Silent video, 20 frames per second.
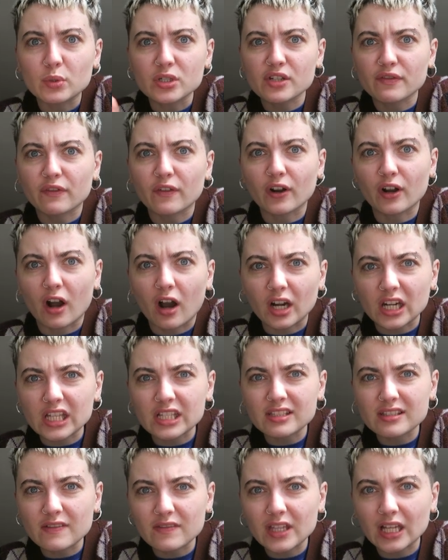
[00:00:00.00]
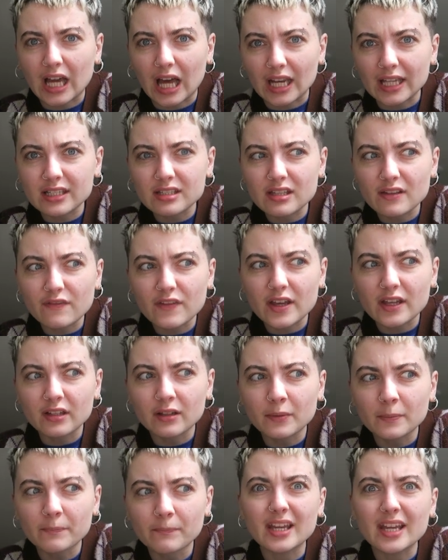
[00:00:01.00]
which for Guardians of the Galaxy
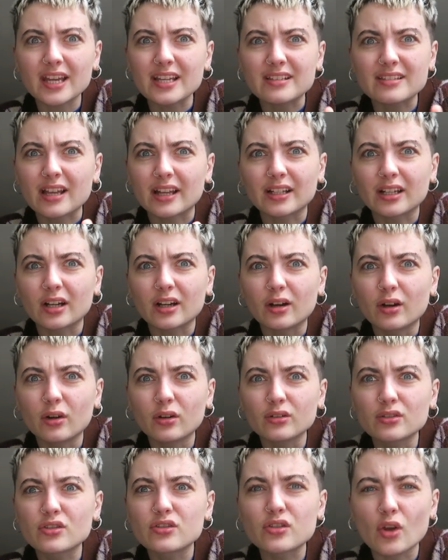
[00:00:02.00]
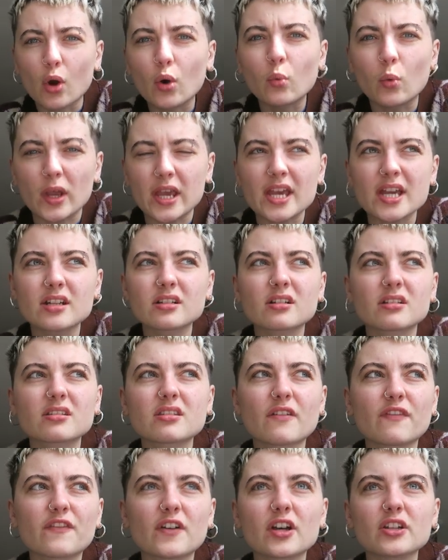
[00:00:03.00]
film is like so weird because
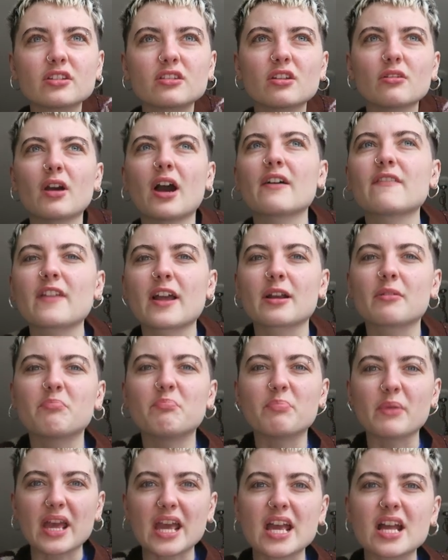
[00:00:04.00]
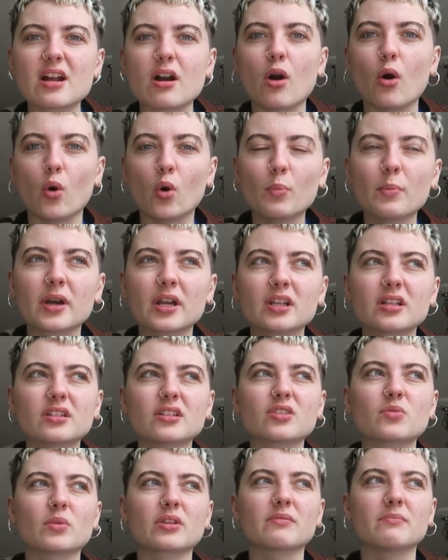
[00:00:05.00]
the first two have like big
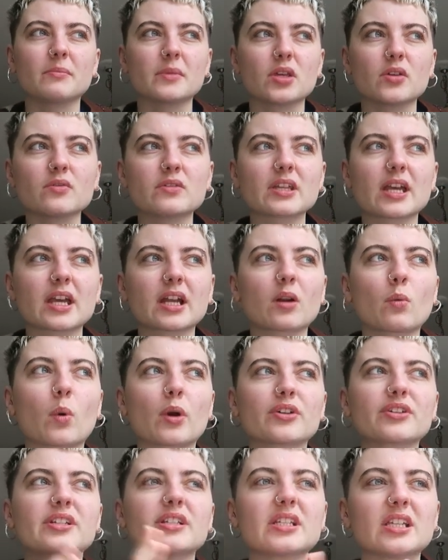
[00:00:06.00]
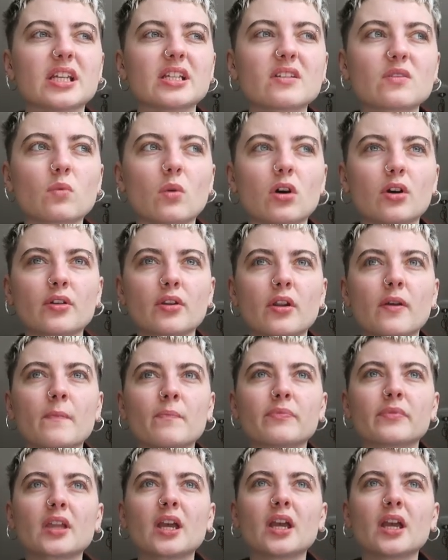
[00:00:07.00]
openers with music, whereas this one,